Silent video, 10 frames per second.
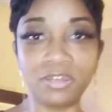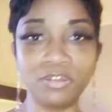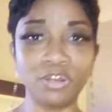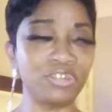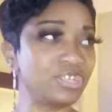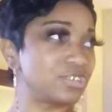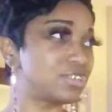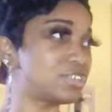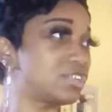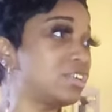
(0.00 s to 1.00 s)
you know, just
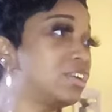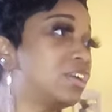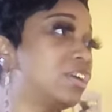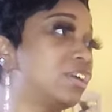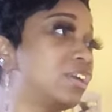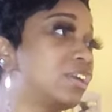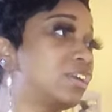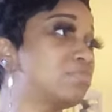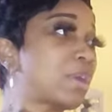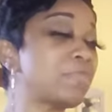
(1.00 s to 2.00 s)
to see
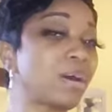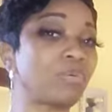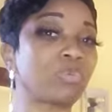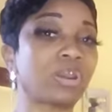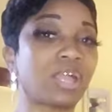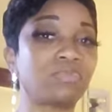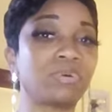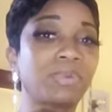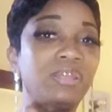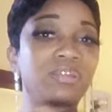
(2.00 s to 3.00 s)
and maybe I would wear like
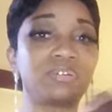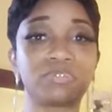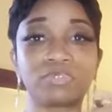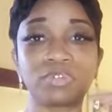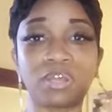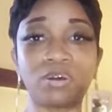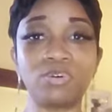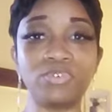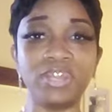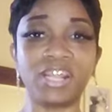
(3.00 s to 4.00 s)
one of my little
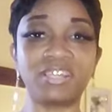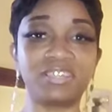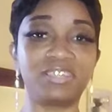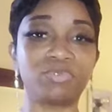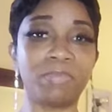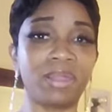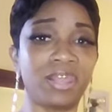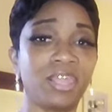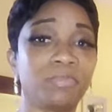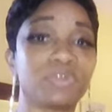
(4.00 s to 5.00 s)
gold necklaces with my
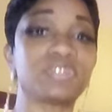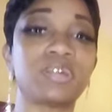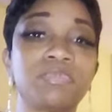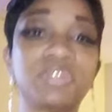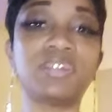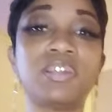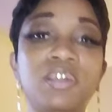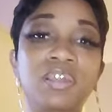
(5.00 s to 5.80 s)
name or something.